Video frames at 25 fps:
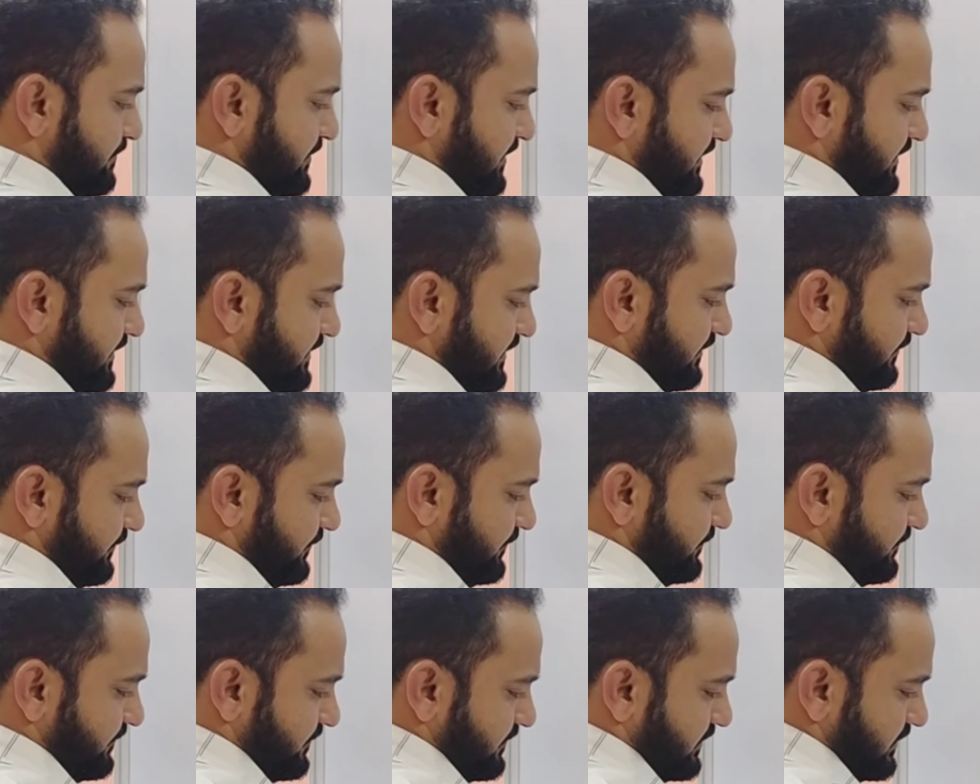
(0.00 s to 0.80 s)

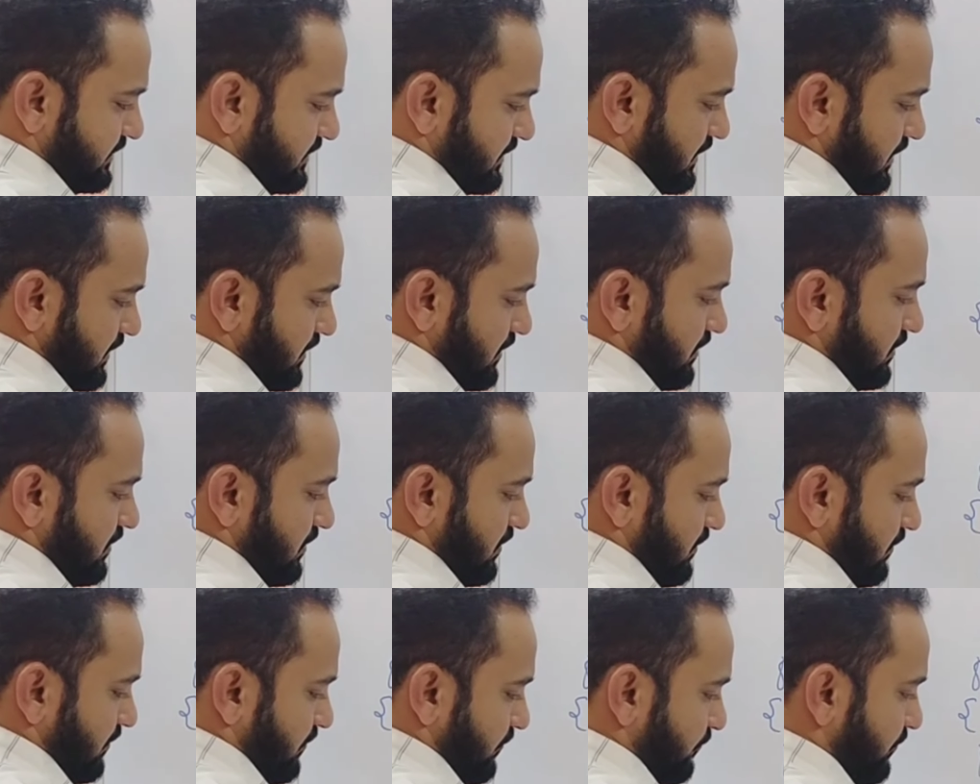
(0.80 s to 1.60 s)
Printf,
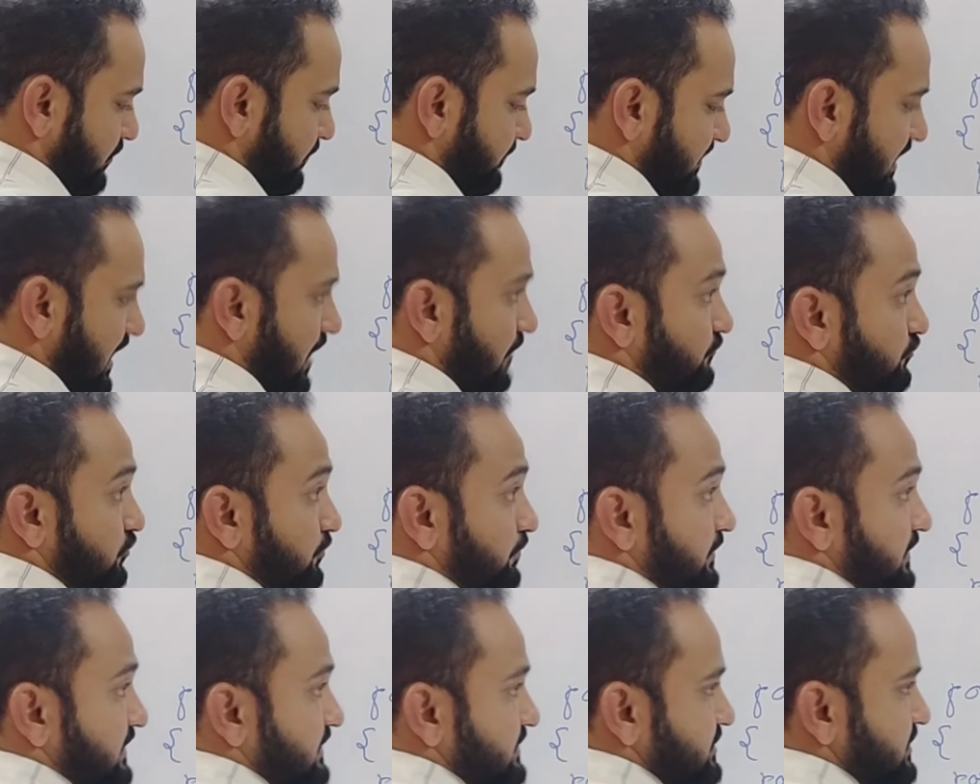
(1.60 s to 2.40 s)
what we have
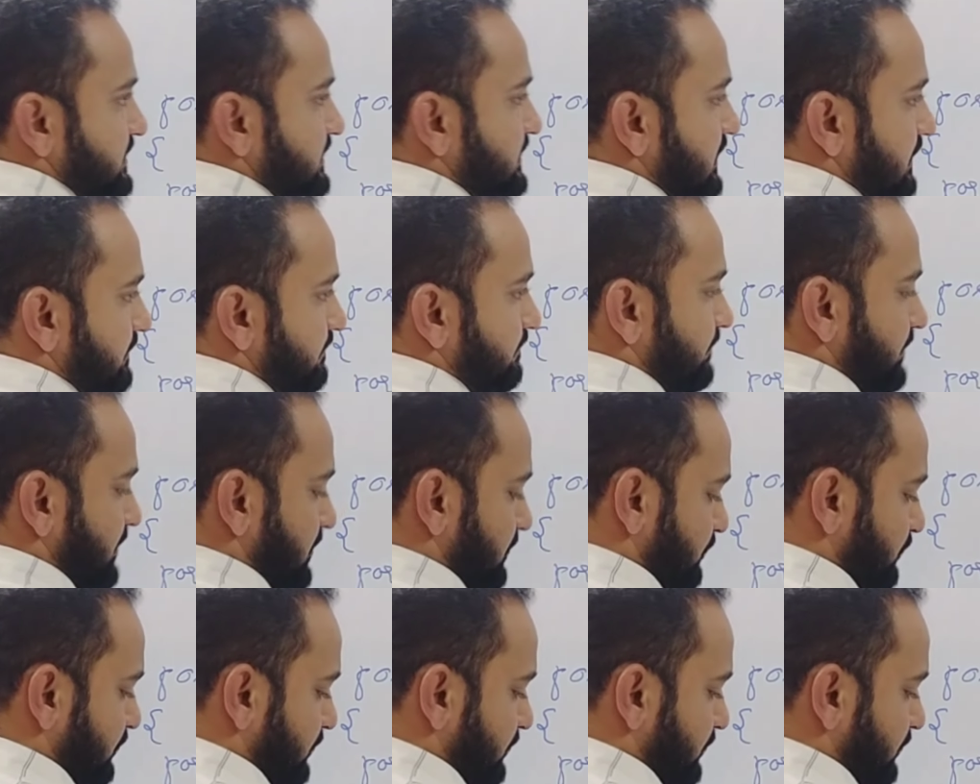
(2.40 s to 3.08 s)
to print, see the